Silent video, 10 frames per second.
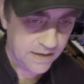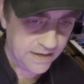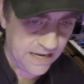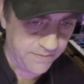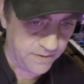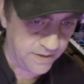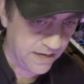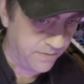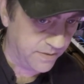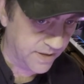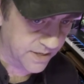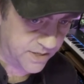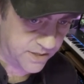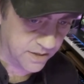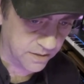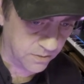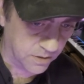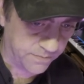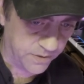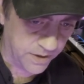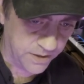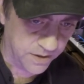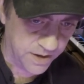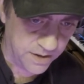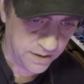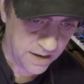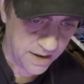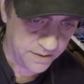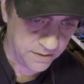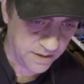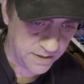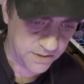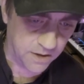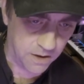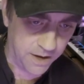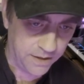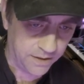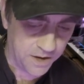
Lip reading: even this didn't look very good on Atari.